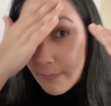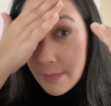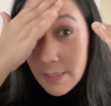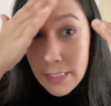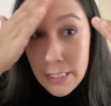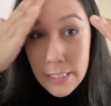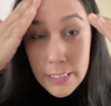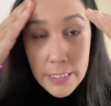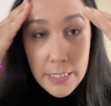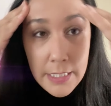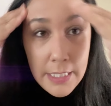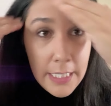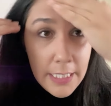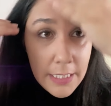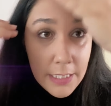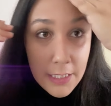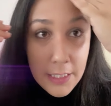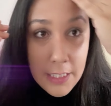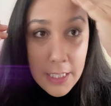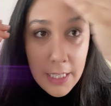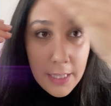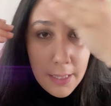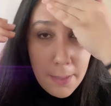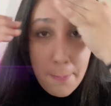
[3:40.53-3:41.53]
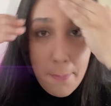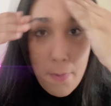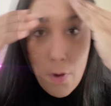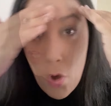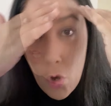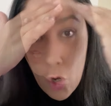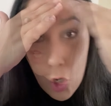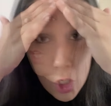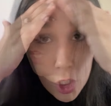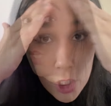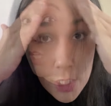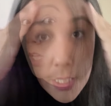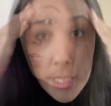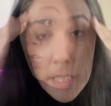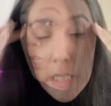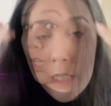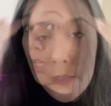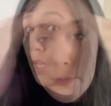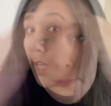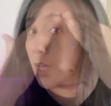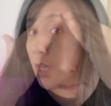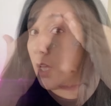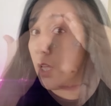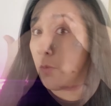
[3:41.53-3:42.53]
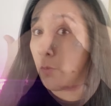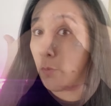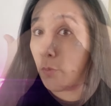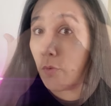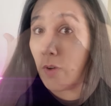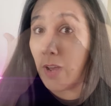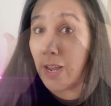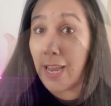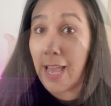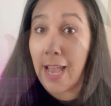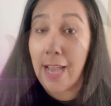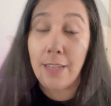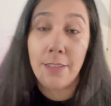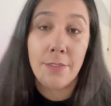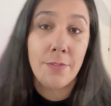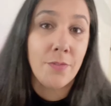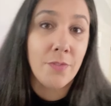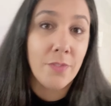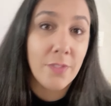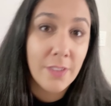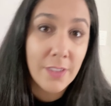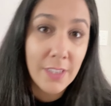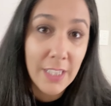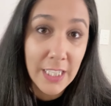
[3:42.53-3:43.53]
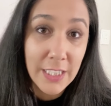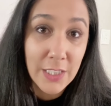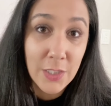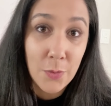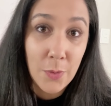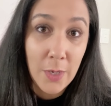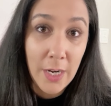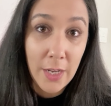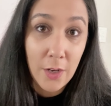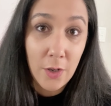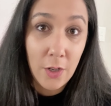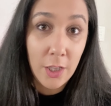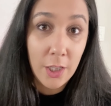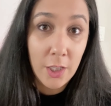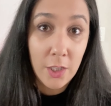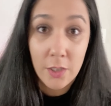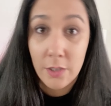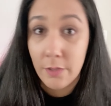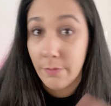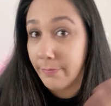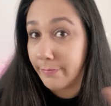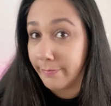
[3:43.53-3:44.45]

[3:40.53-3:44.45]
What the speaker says: it's just to get the point. Voila, that's what I could do.